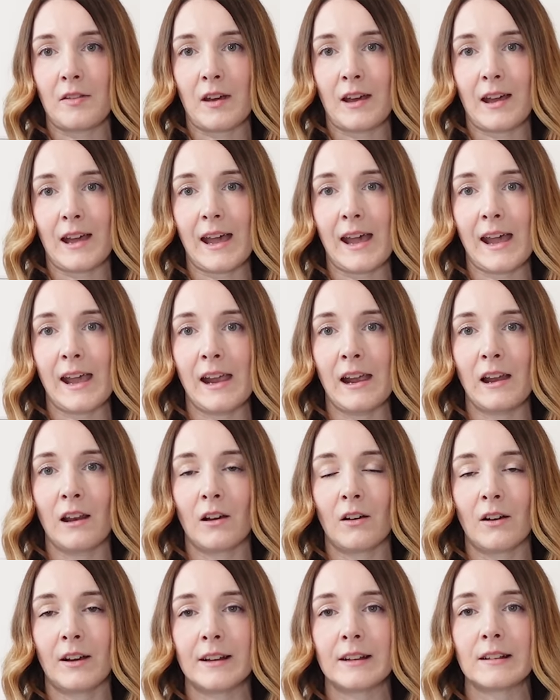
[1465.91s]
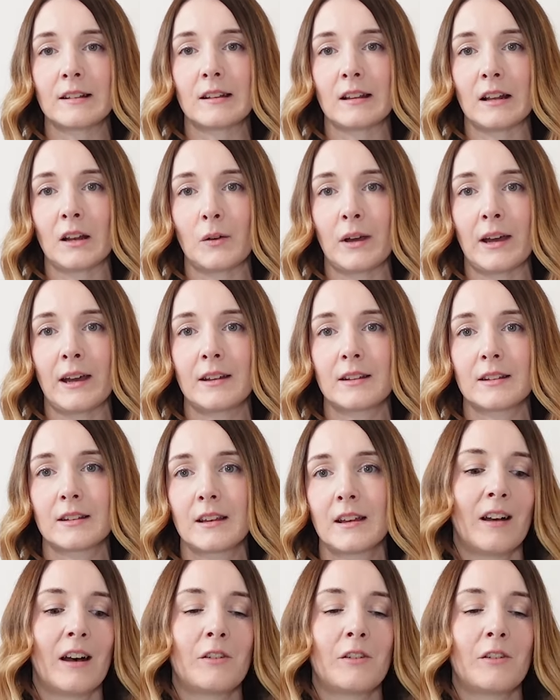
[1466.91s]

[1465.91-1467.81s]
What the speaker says: that A-line silhouette.